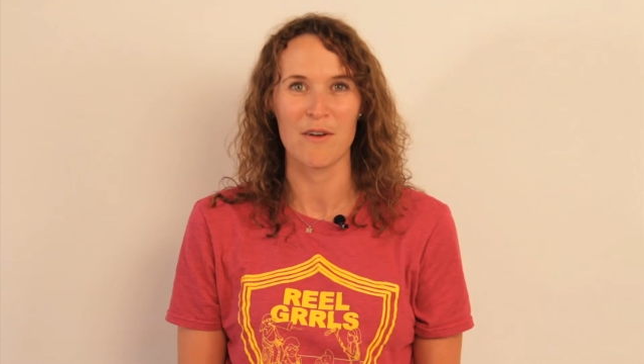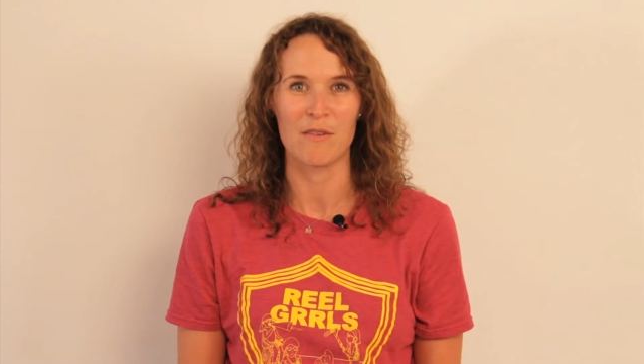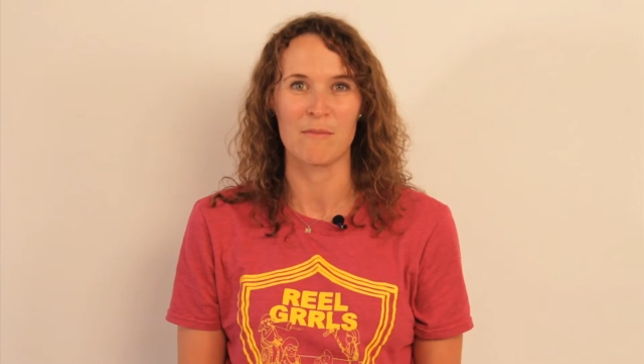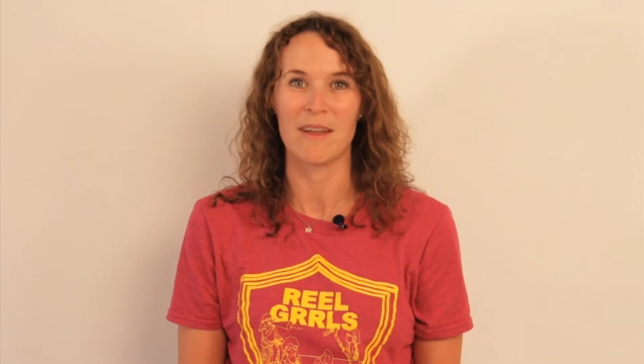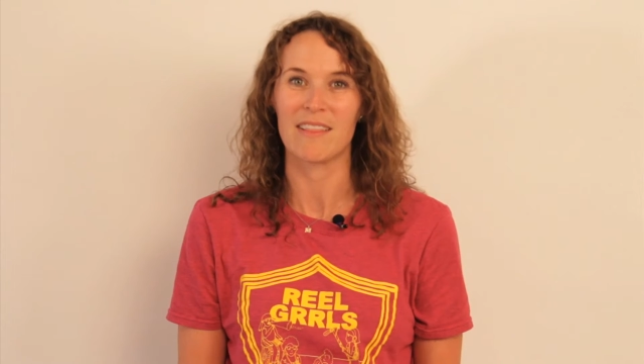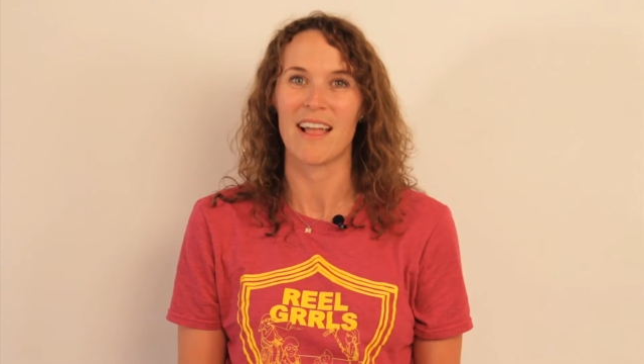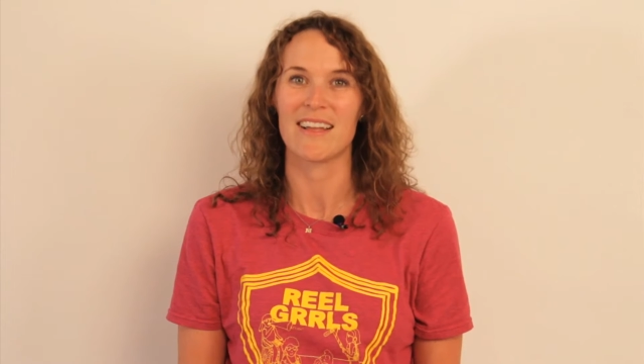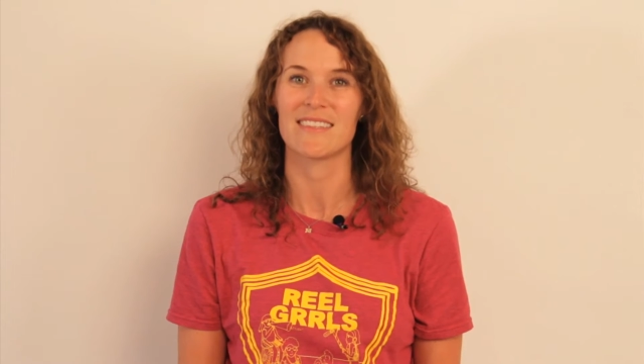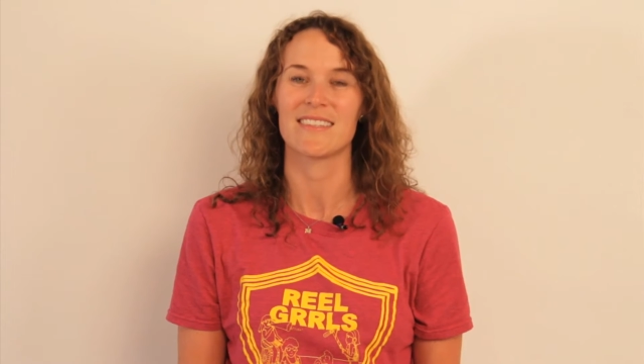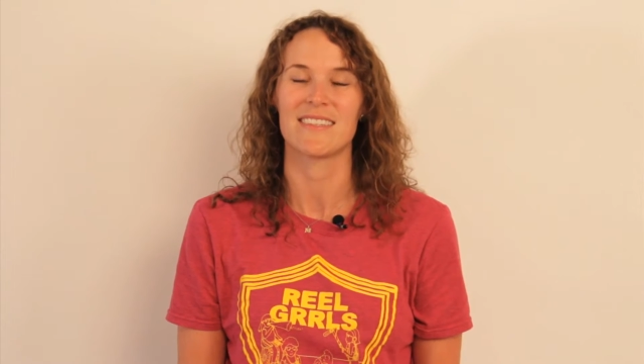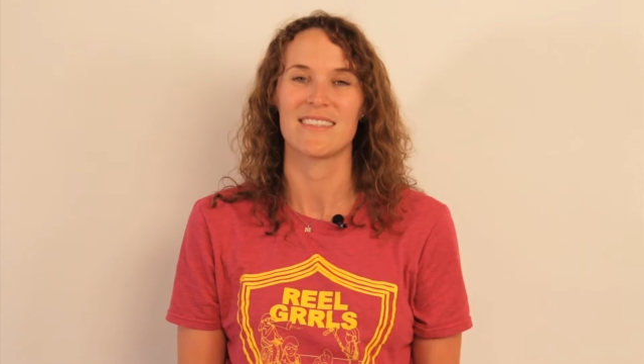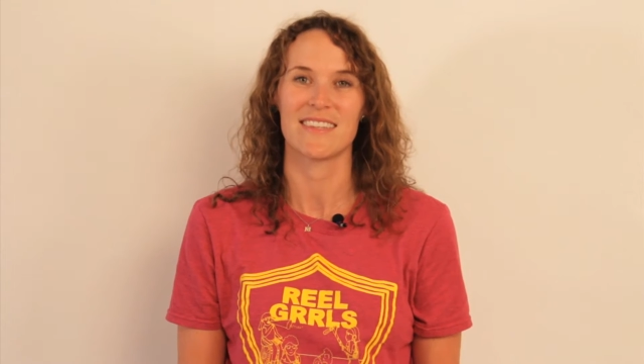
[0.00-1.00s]
over my
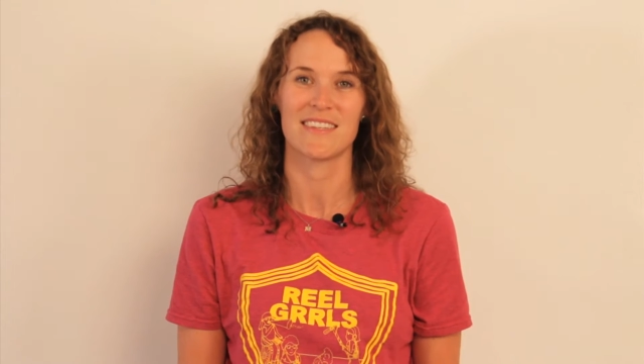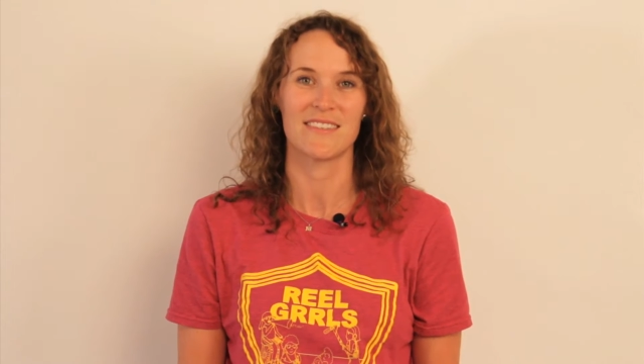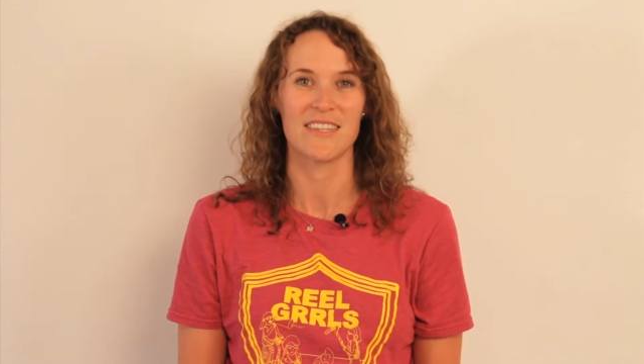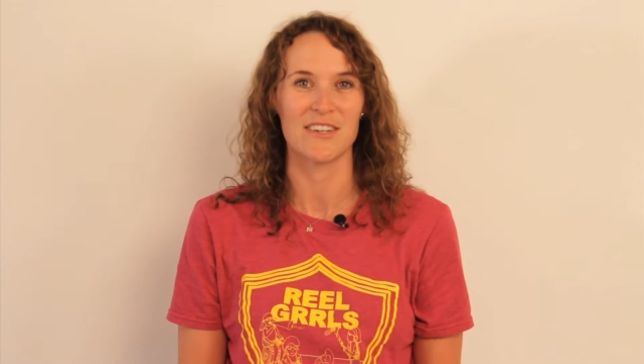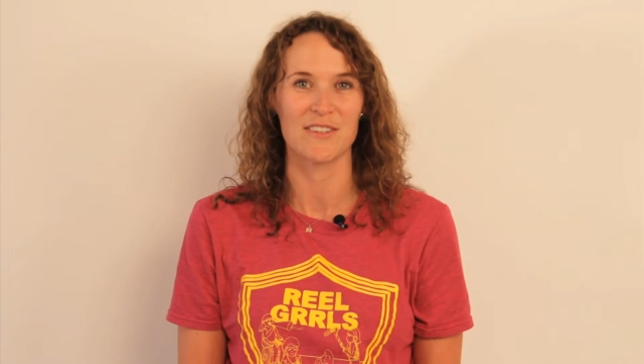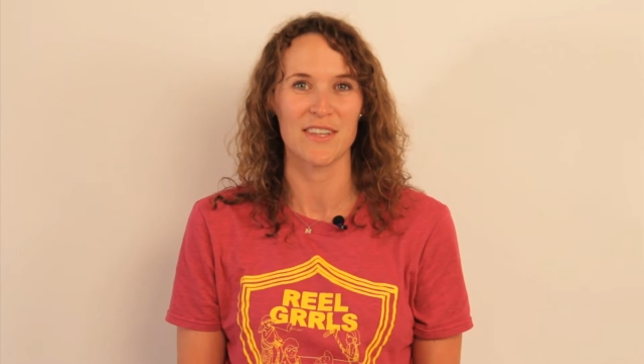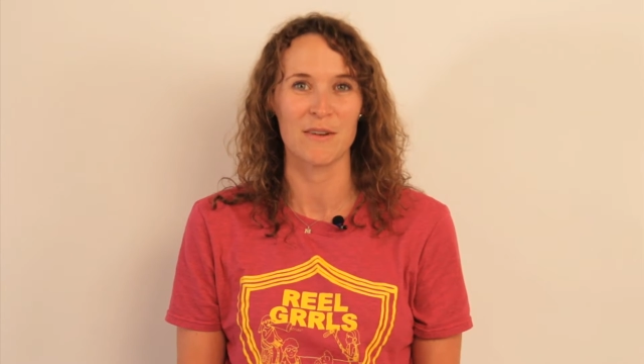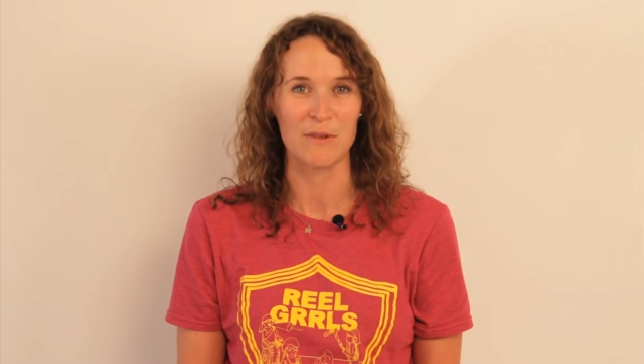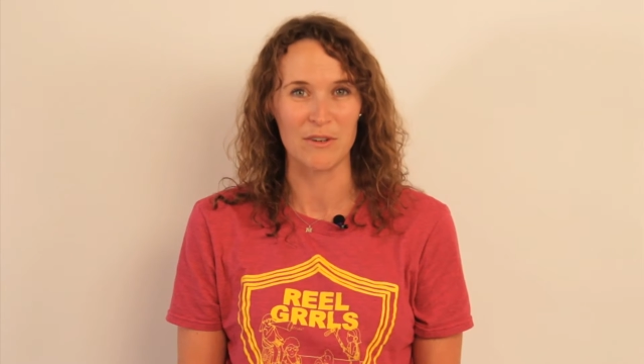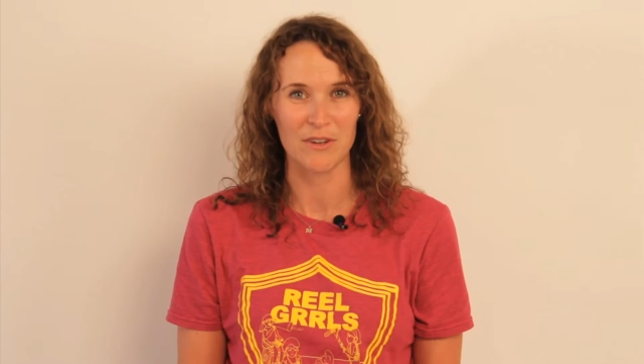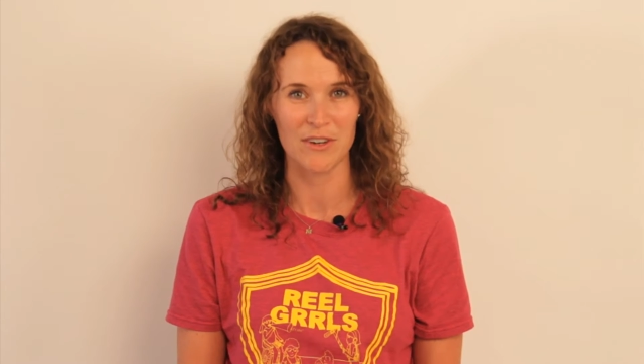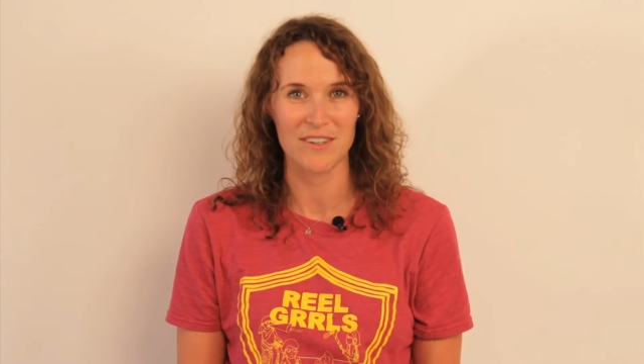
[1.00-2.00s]
last 6 years at
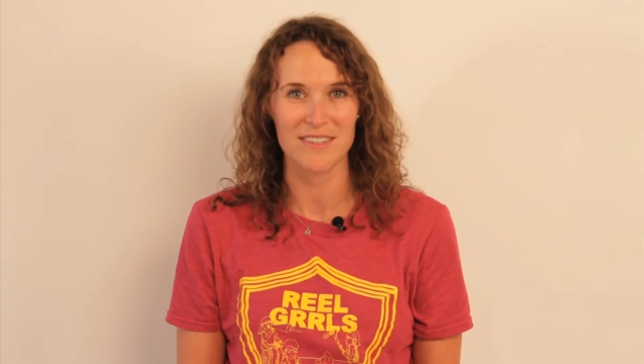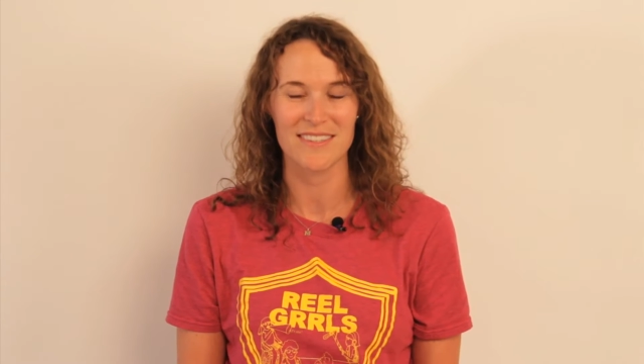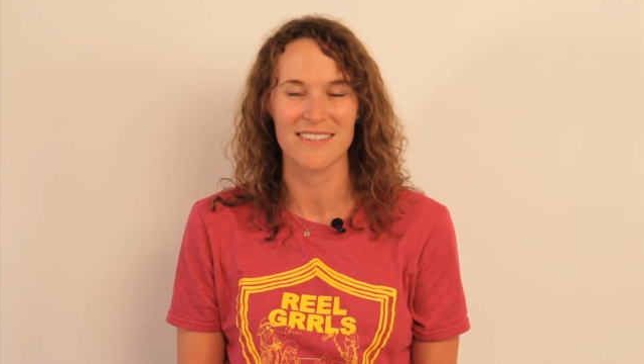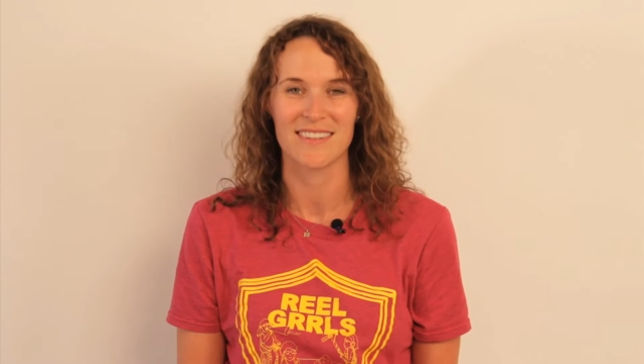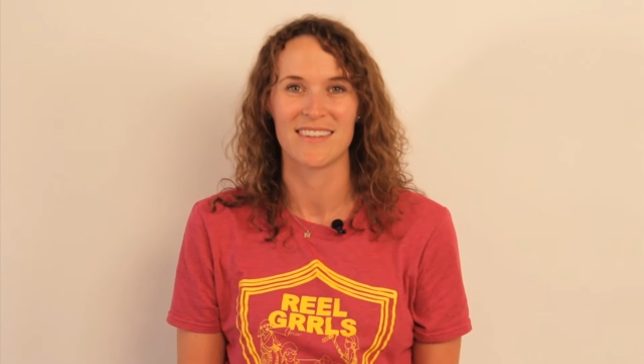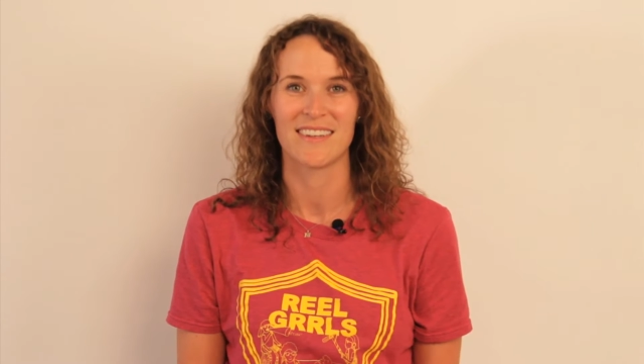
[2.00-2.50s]
Reel Grrls.